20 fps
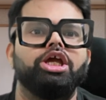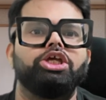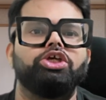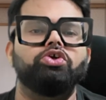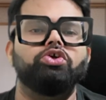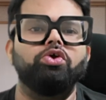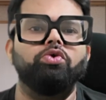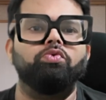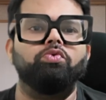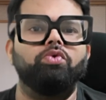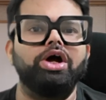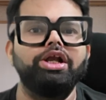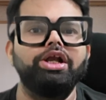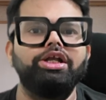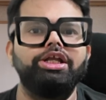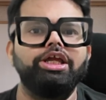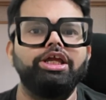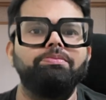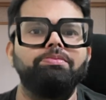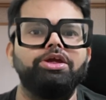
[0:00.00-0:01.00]
Your
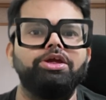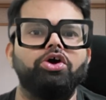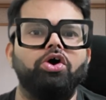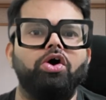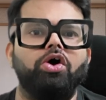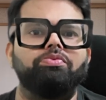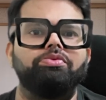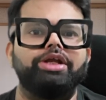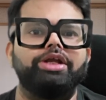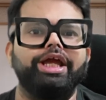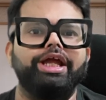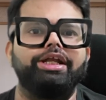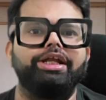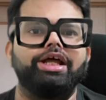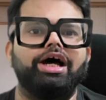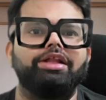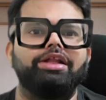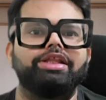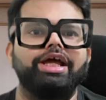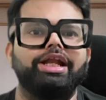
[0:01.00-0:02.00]
1 TB of data